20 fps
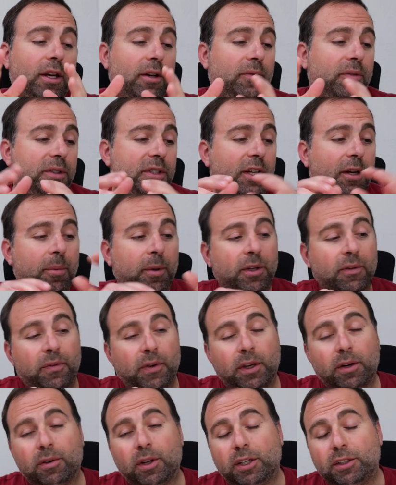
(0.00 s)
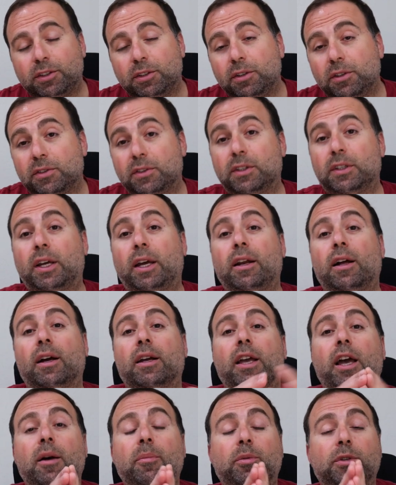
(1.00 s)
Now for setup and configuration, use the
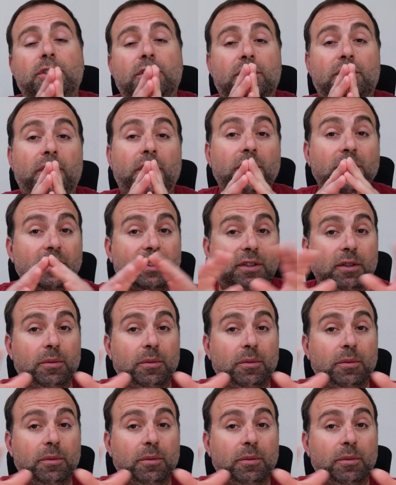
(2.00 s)
Nighthawk app, which is very